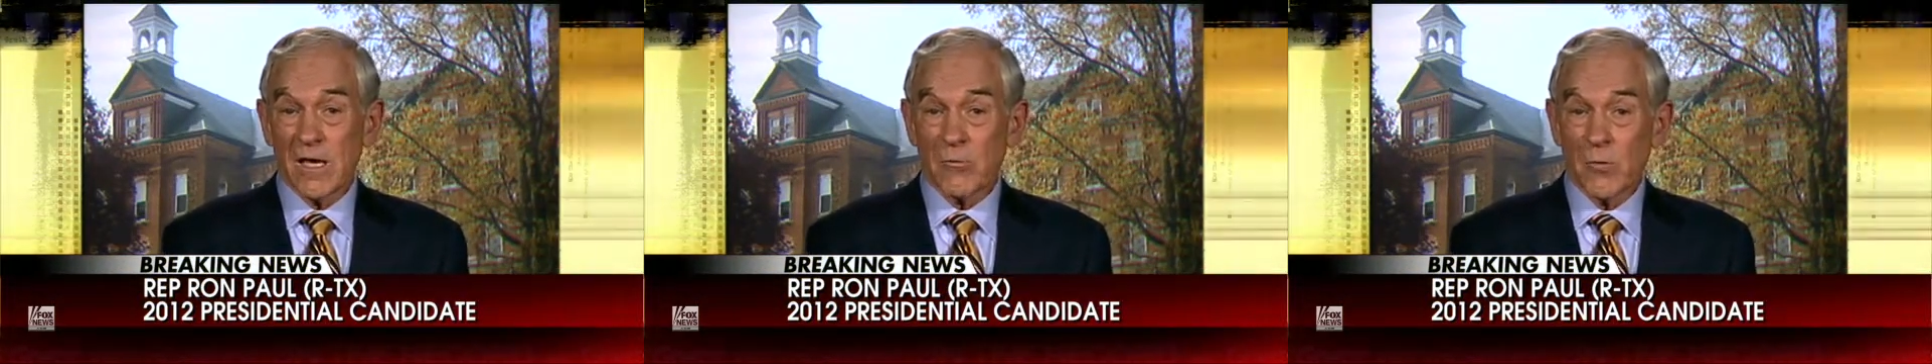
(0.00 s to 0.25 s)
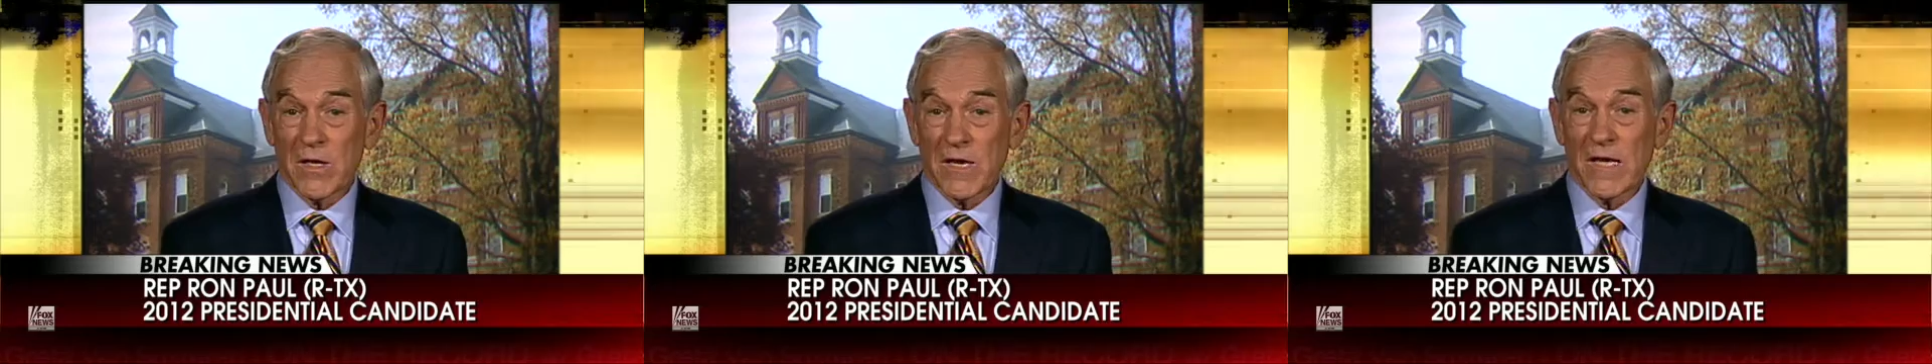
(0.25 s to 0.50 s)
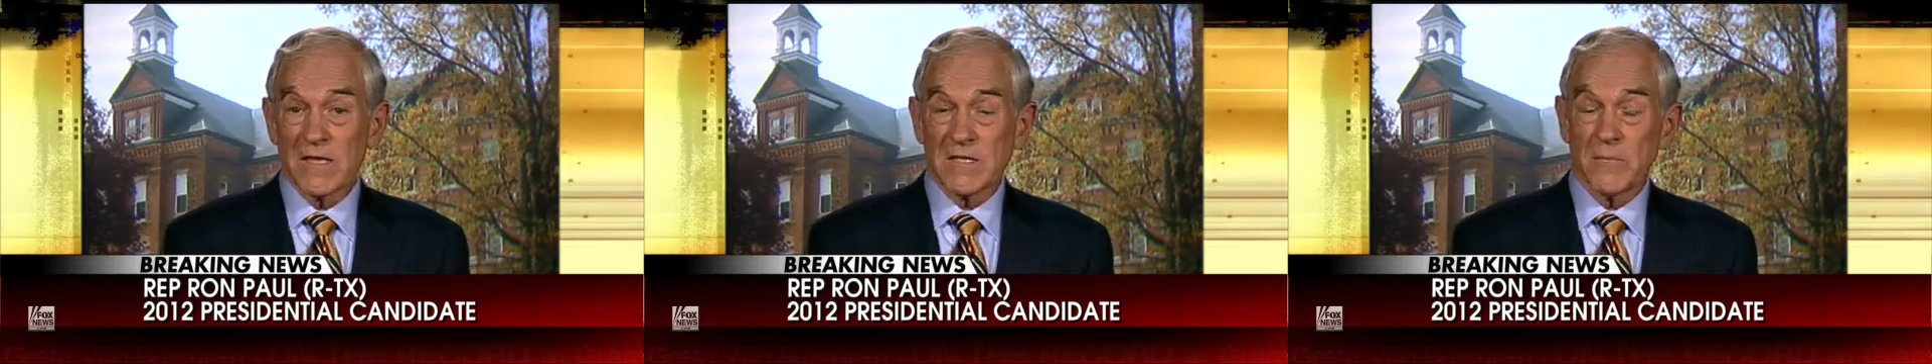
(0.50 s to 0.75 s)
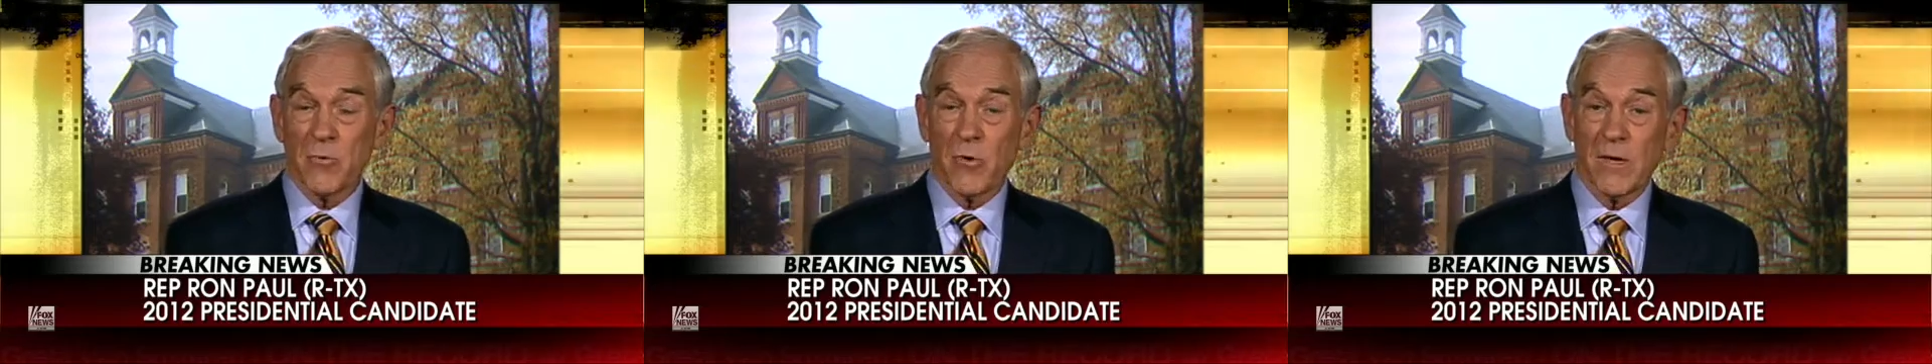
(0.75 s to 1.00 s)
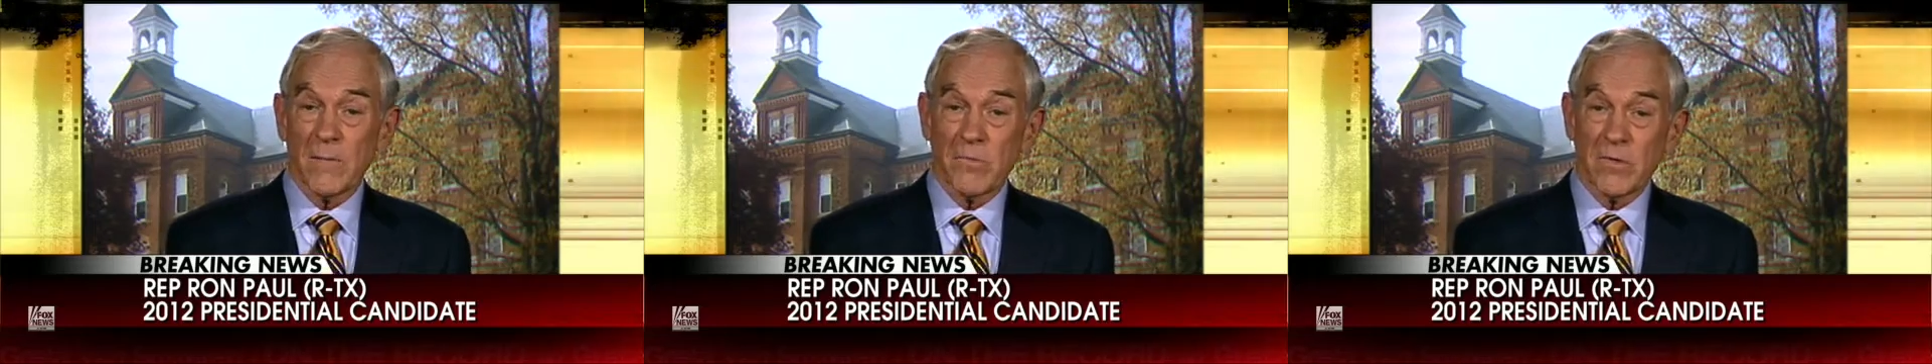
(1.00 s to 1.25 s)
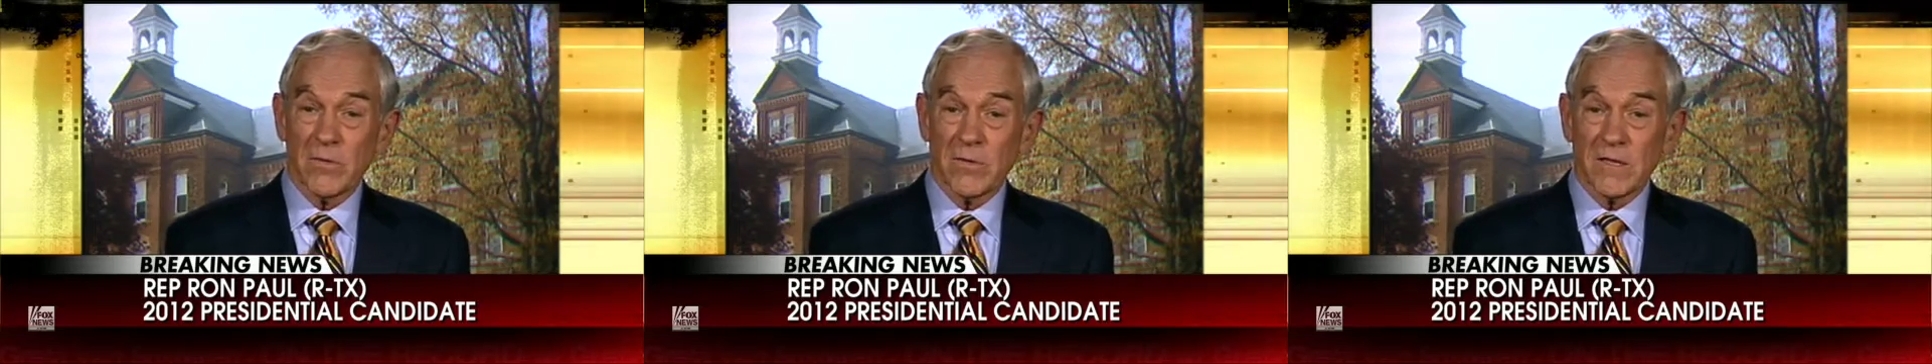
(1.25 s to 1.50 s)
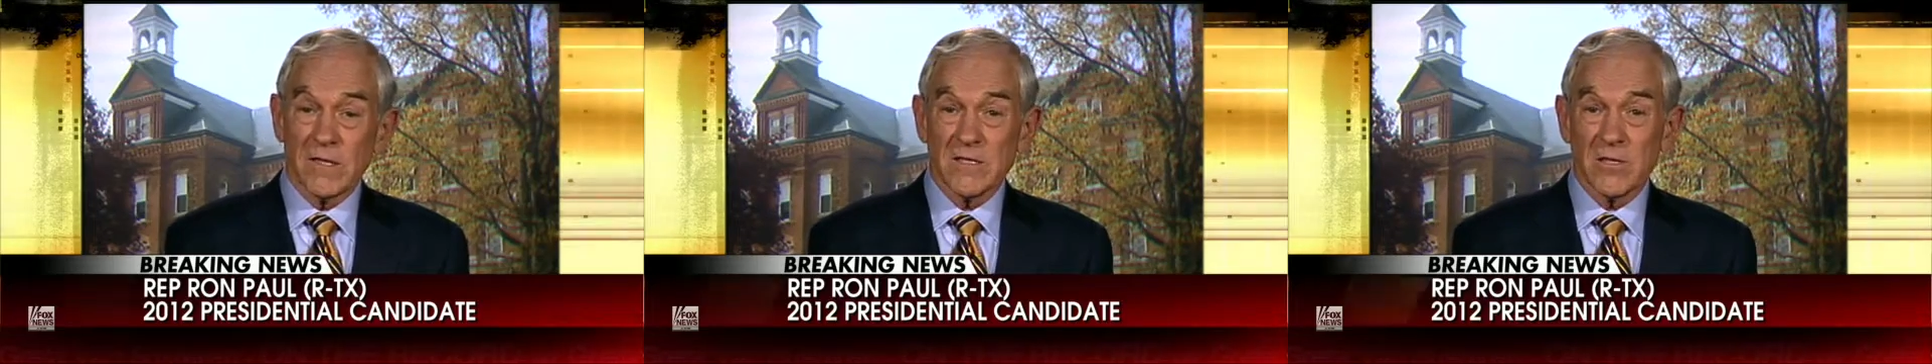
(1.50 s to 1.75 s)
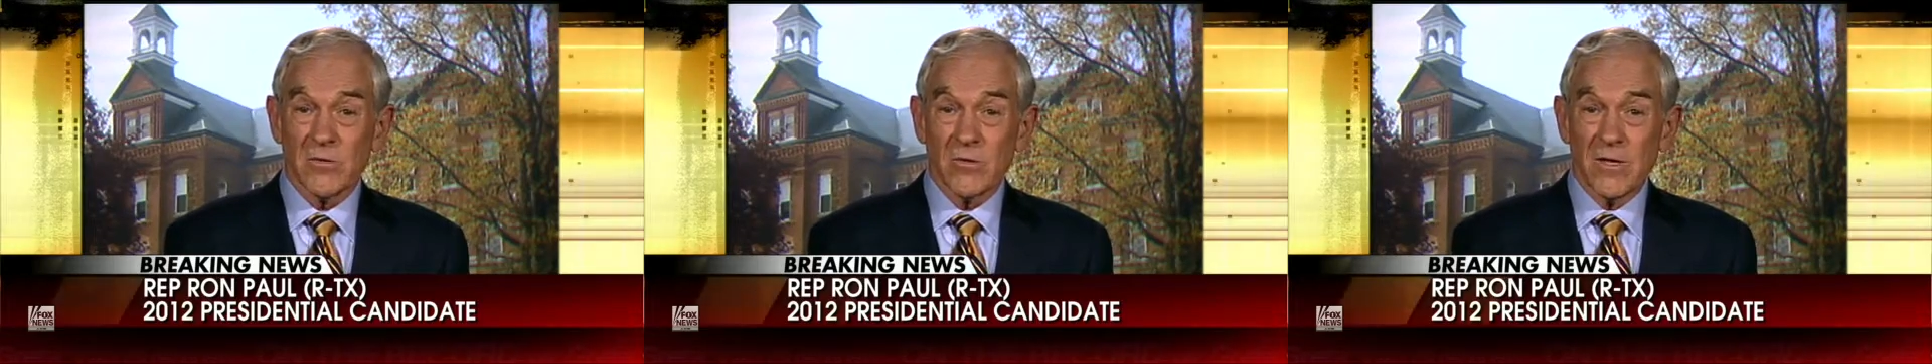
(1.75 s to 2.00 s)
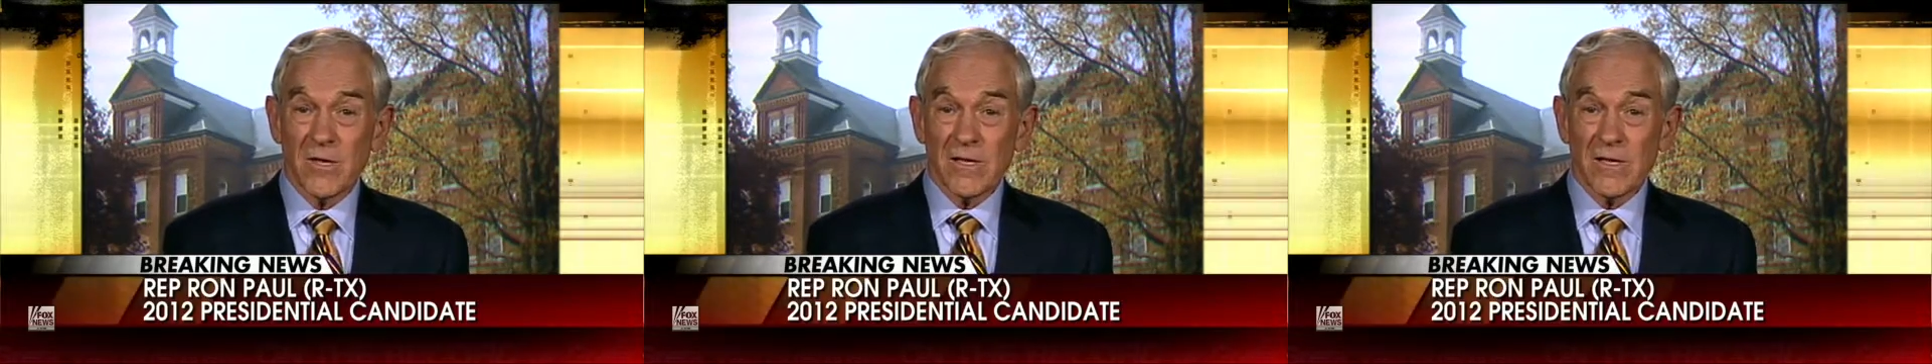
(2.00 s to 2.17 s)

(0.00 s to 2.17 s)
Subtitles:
We gained some credibility. So